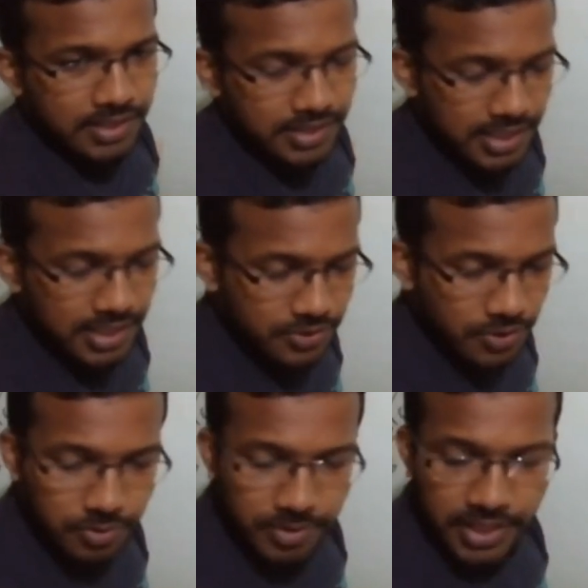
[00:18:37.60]
That's going
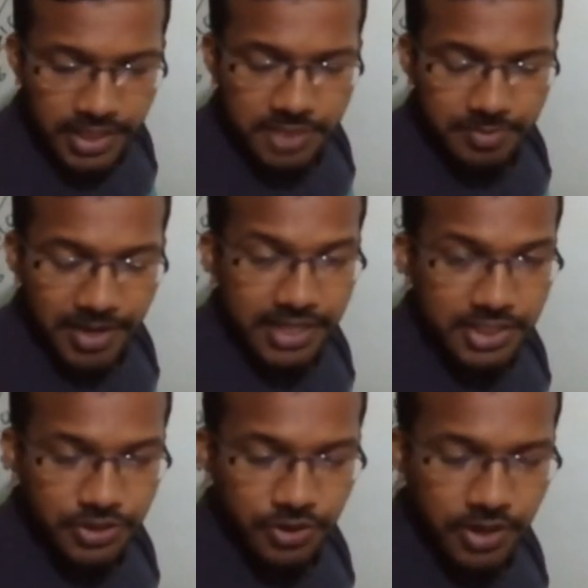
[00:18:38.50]
to be released by
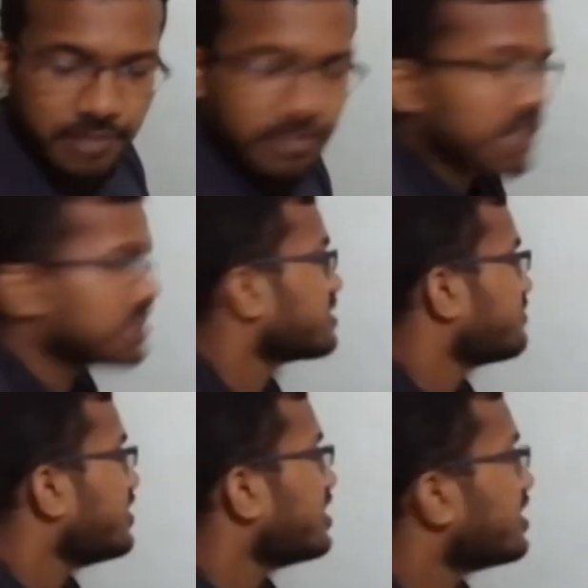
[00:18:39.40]
destroying mass.
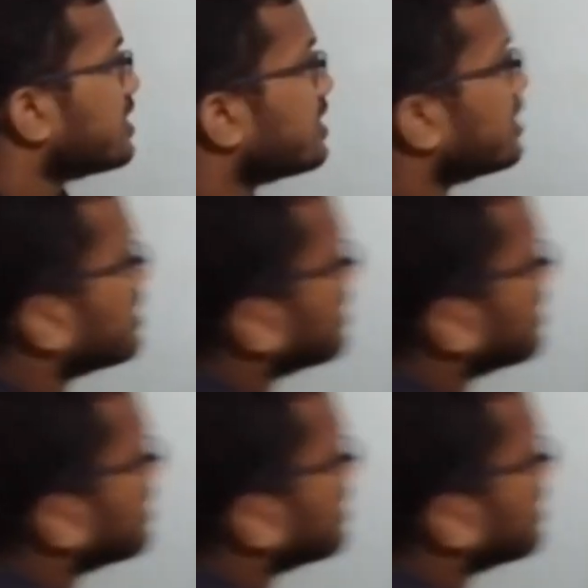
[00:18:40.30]
We'll